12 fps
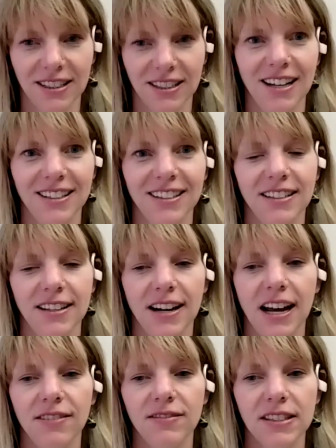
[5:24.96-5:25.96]
successes that
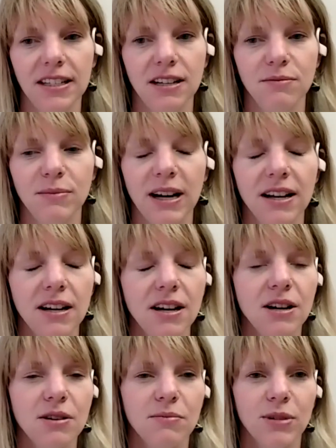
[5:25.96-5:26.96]
I've seen. But
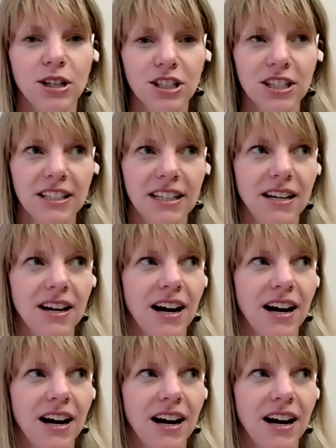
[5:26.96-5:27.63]
personally,